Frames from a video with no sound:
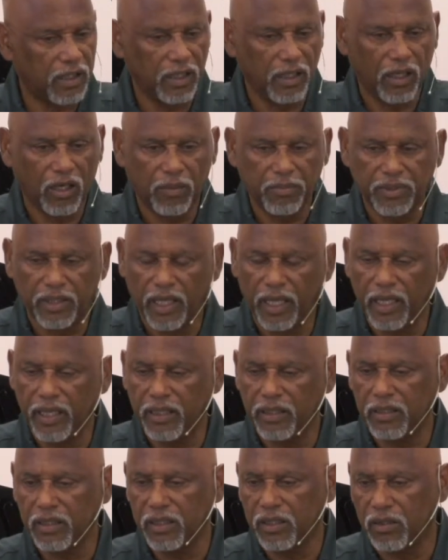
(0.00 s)
an
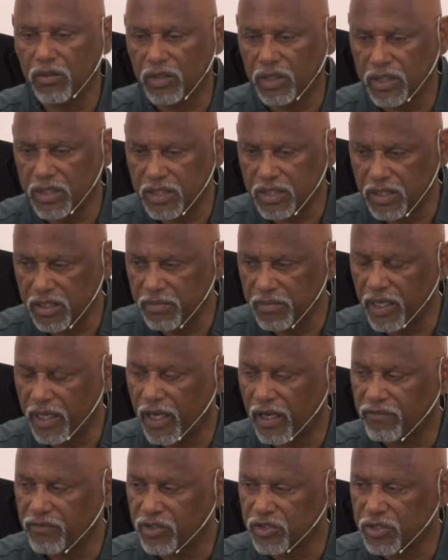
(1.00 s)
update, you know, can see me
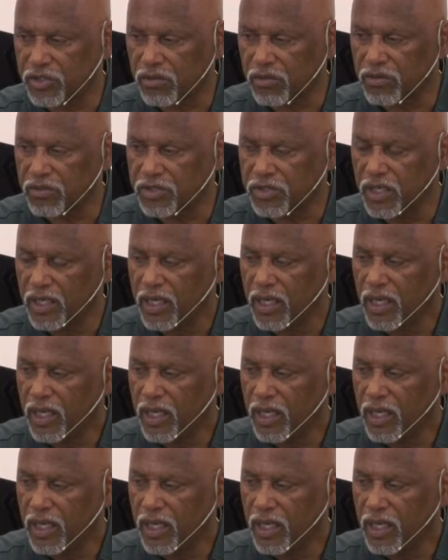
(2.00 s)
after church,